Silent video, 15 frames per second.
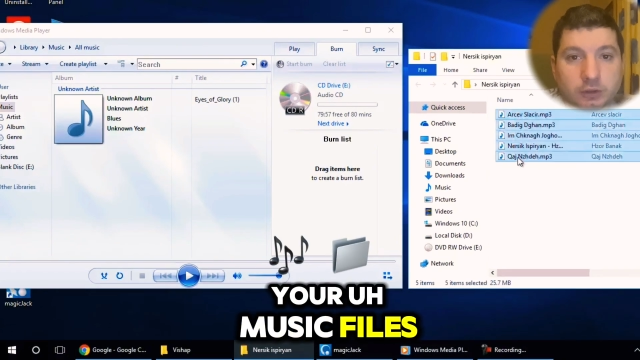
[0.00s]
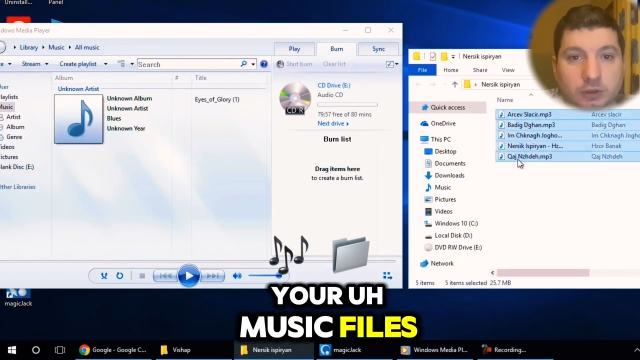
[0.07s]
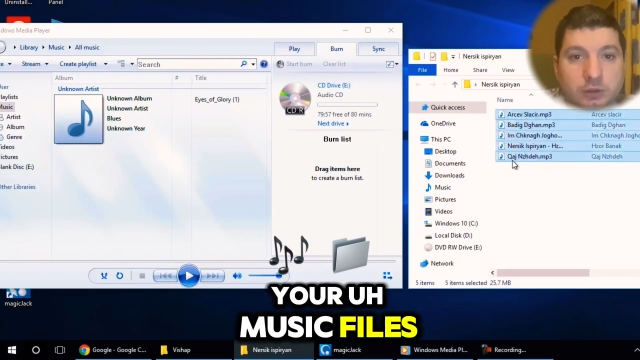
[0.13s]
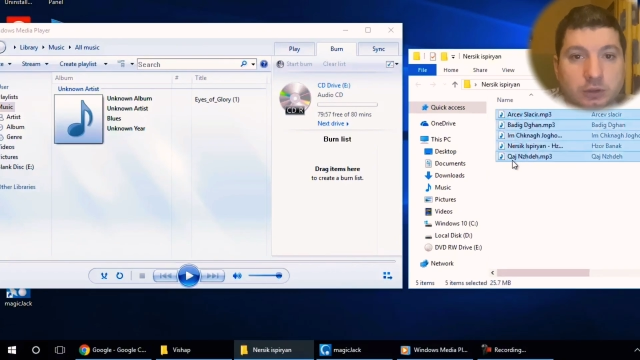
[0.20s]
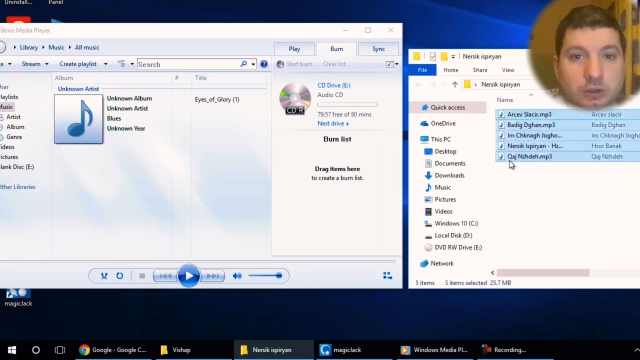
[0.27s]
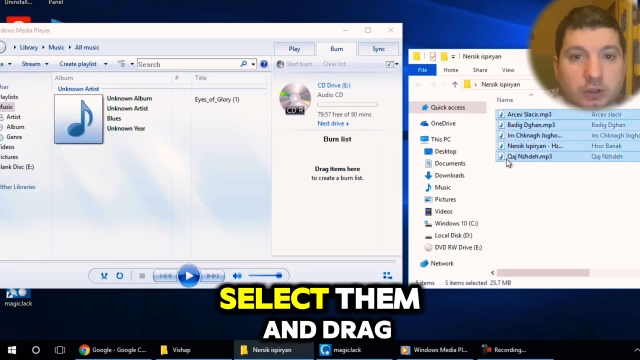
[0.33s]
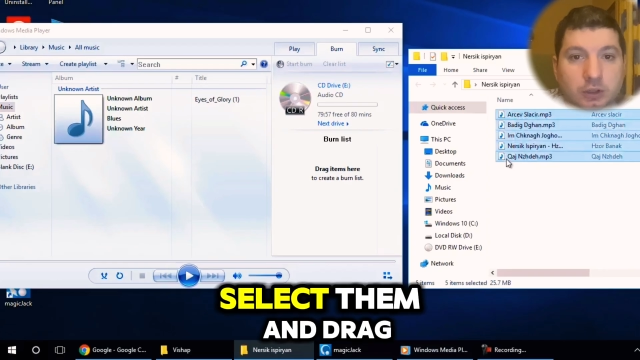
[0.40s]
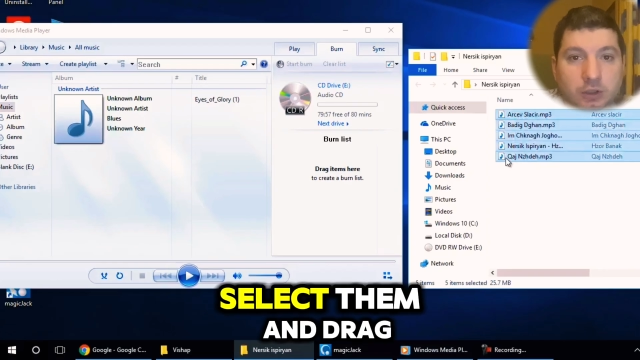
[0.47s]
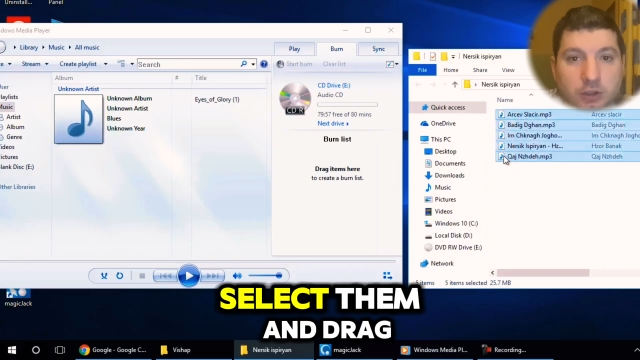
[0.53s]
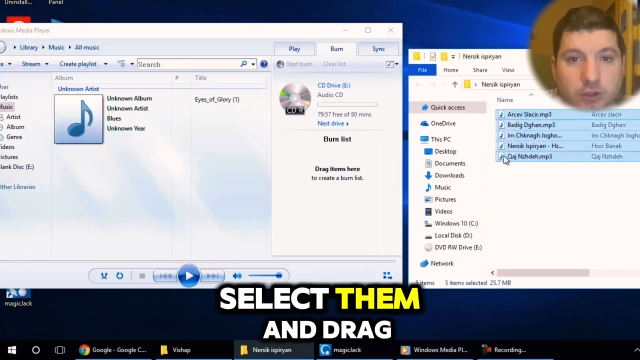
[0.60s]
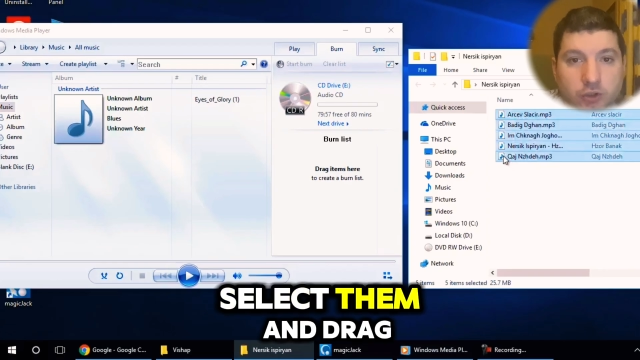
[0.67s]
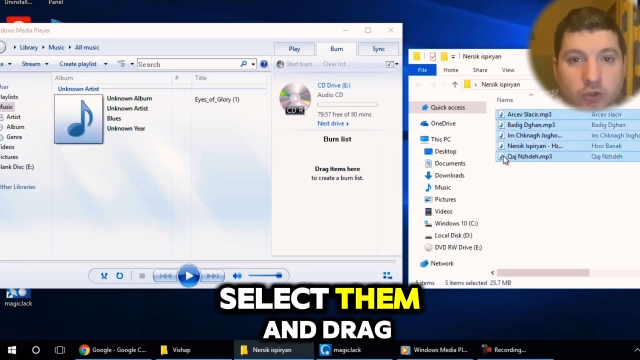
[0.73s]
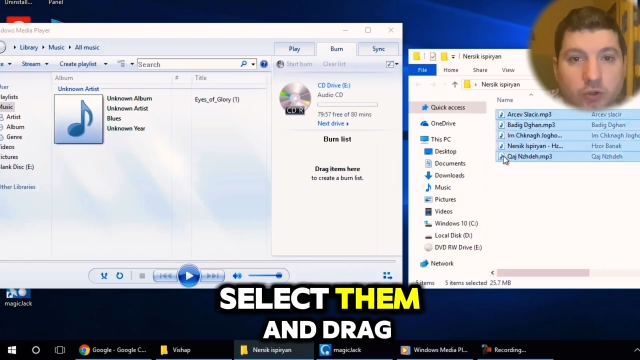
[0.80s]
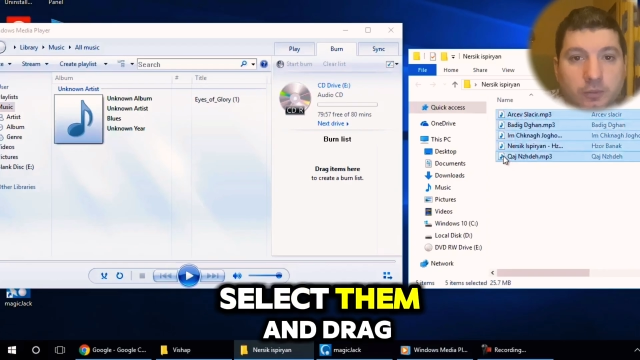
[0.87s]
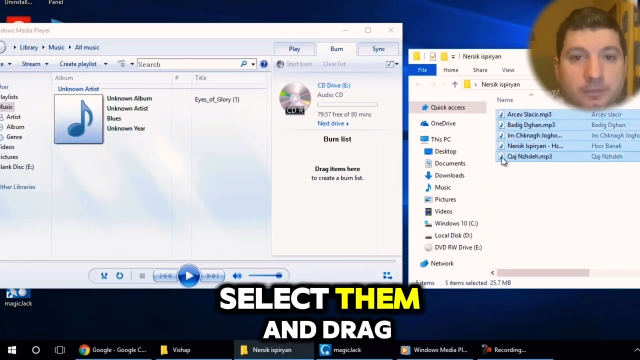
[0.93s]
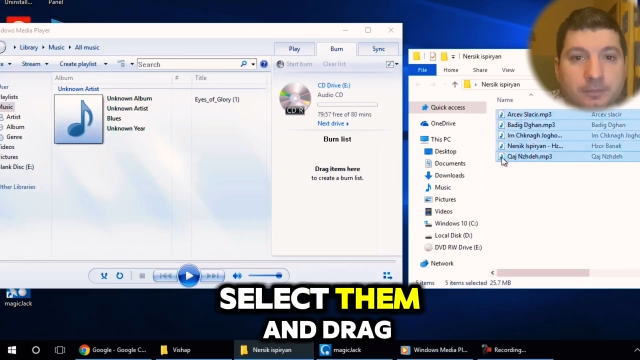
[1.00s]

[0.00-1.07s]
select them,